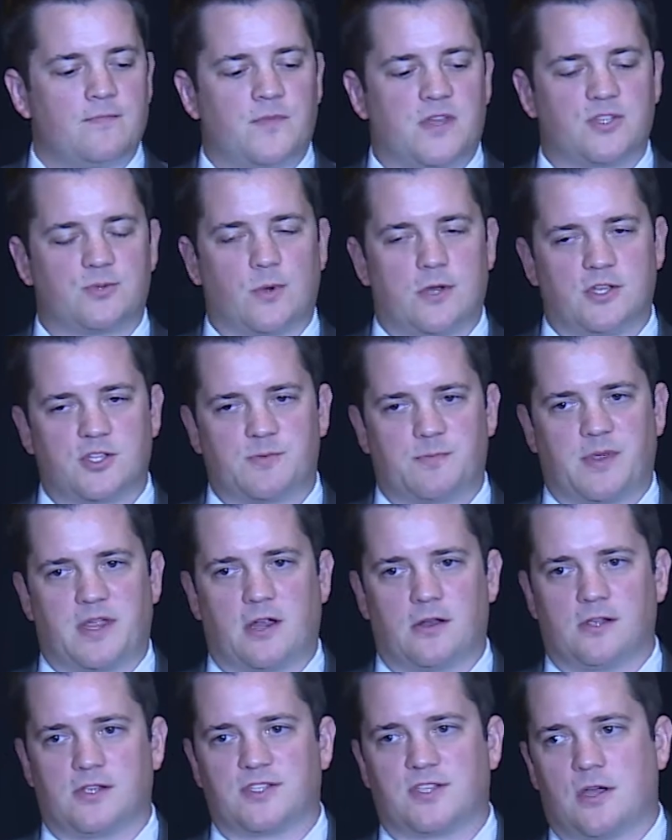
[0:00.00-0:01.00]
as well as
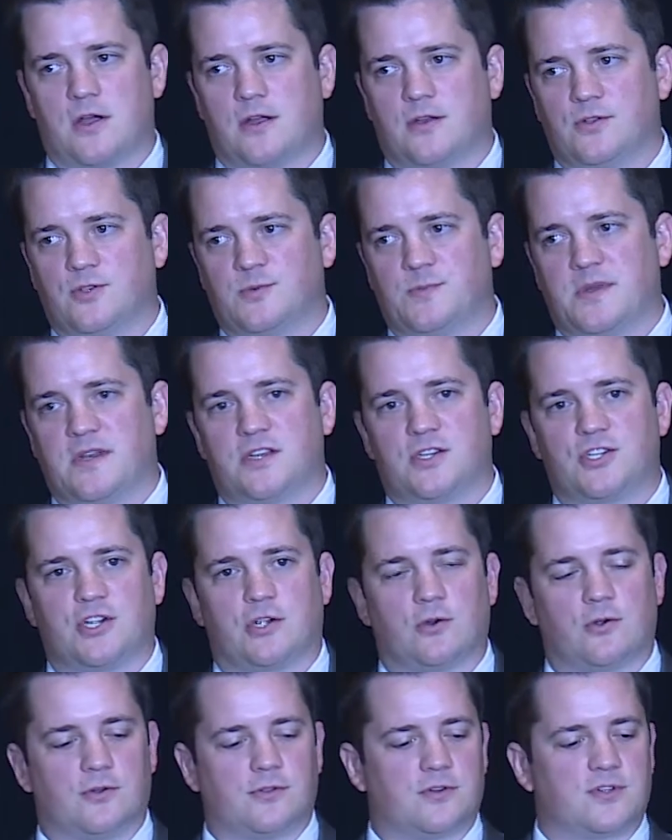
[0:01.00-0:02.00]
Pierre Lassonde, who's been a
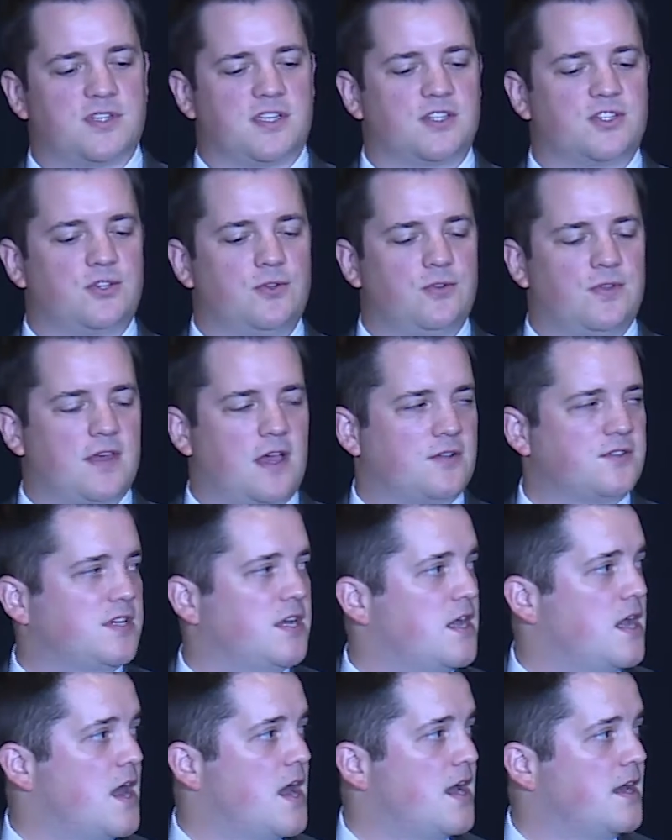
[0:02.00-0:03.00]
shareholder since
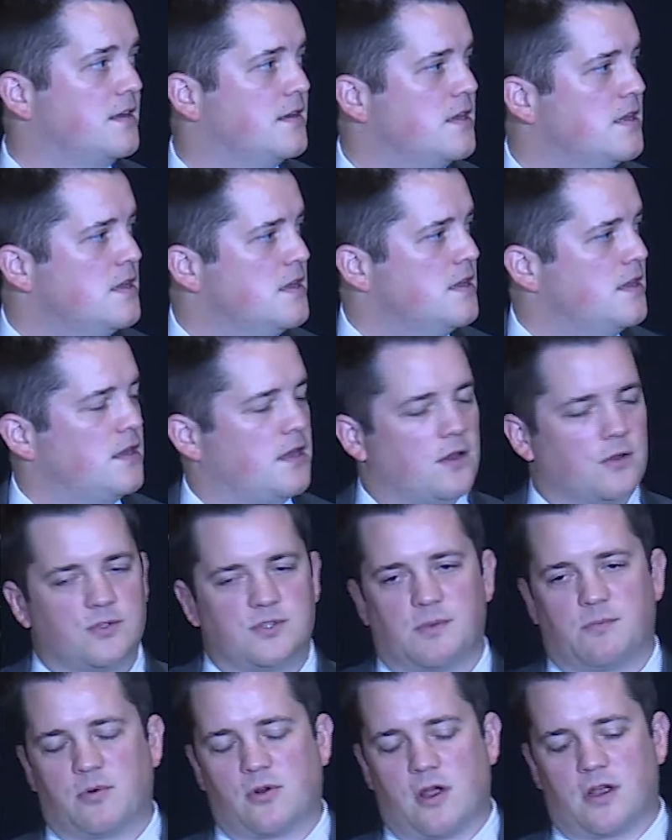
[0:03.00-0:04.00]
2009 and owns
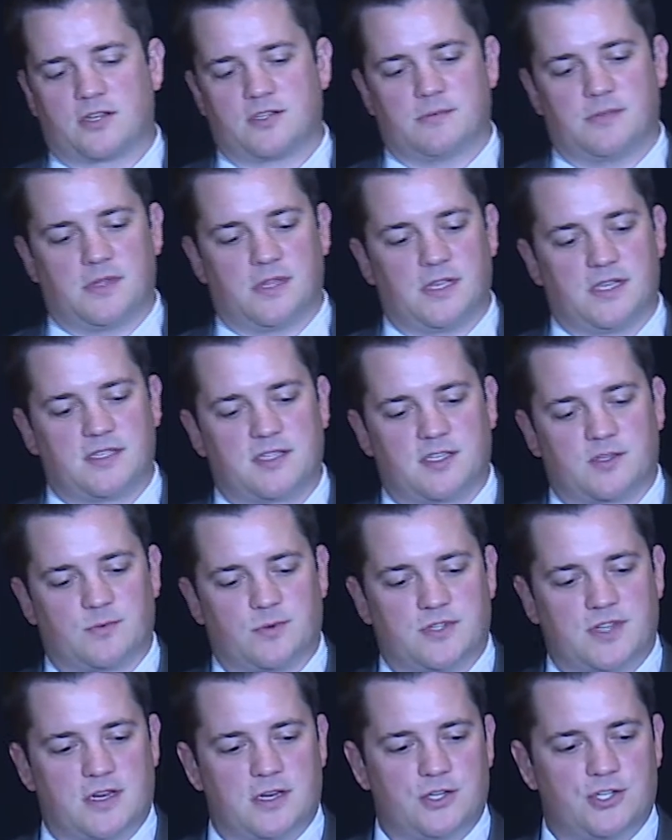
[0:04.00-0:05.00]
approximately
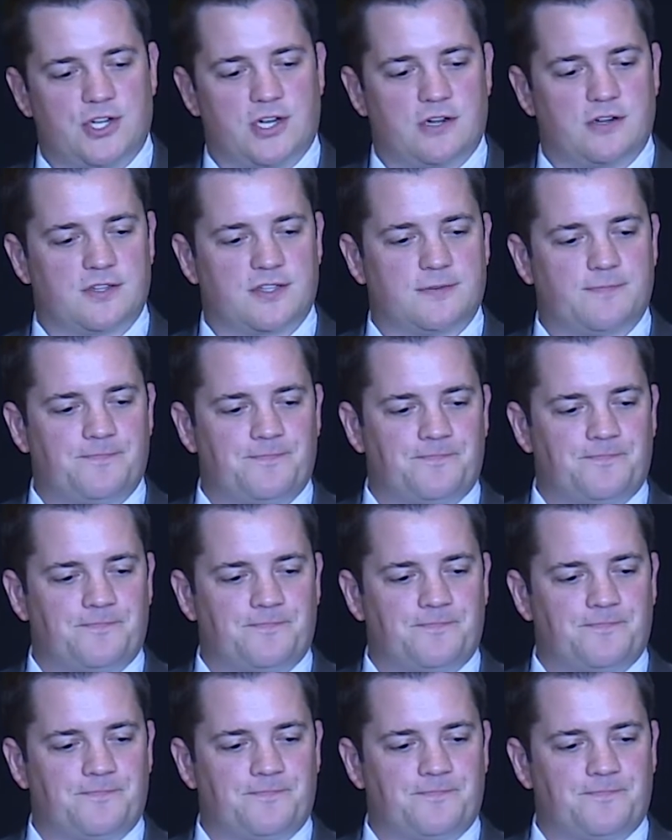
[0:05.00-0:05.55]
6% of shares.